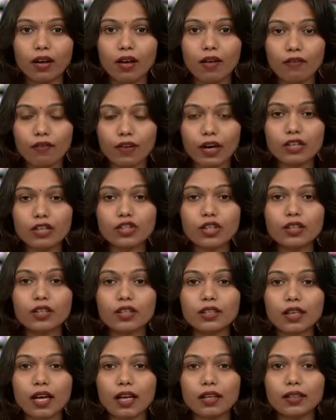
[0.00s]
French and
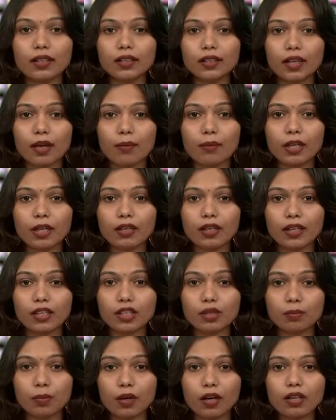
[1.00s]
Italian chemical
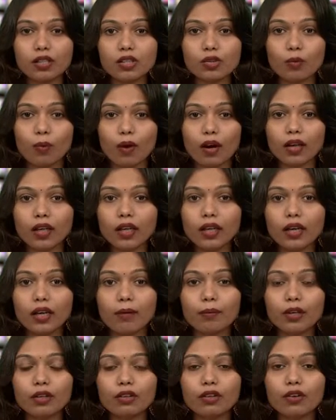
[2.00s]
experts working
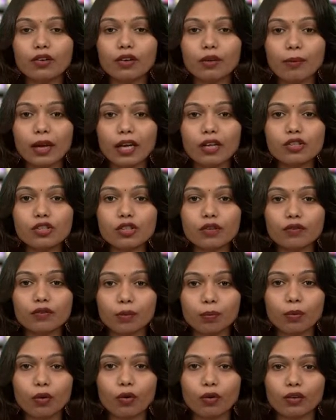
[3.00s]
amid the remains of the
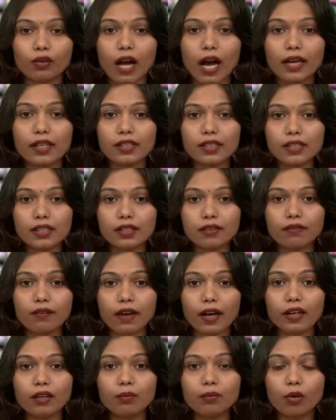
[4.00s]
port
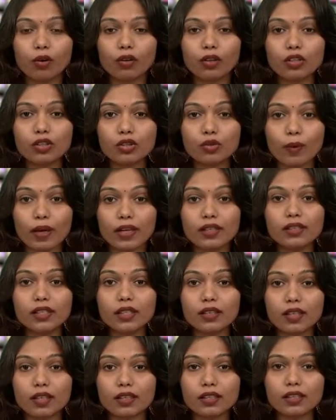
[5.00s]
identified more than
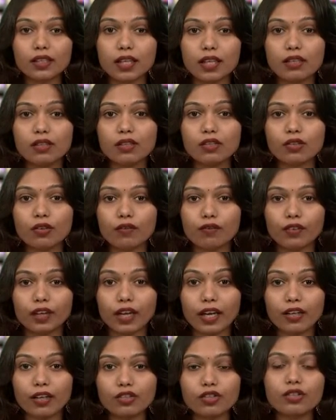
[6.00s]
twenty containers of
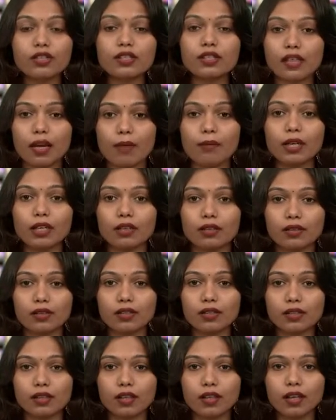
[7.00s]
dangerous
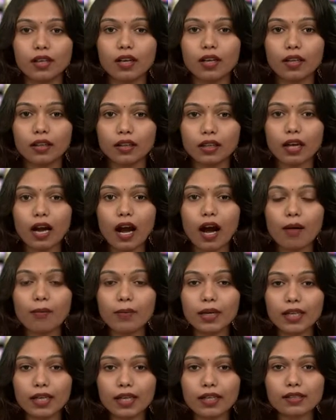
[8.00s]
chemicals. The
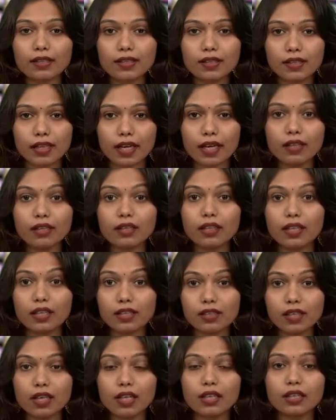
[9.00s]
army later said
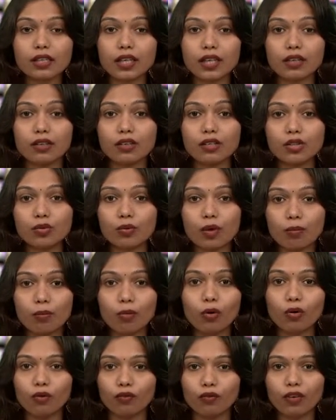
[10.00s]
these containers were
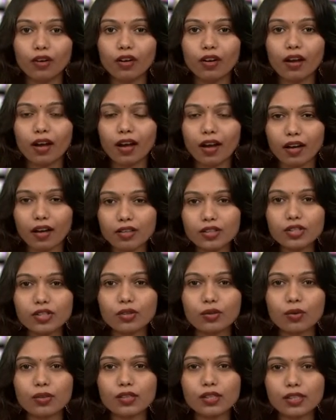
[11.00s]
moved and
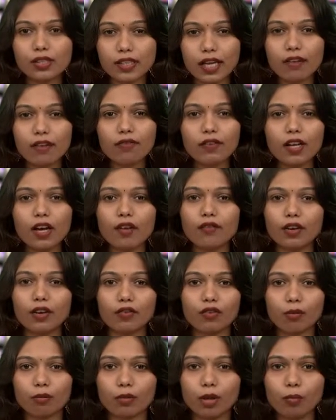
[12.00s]
stored safely away
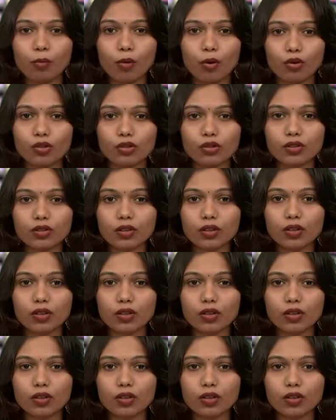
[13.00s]
from the port.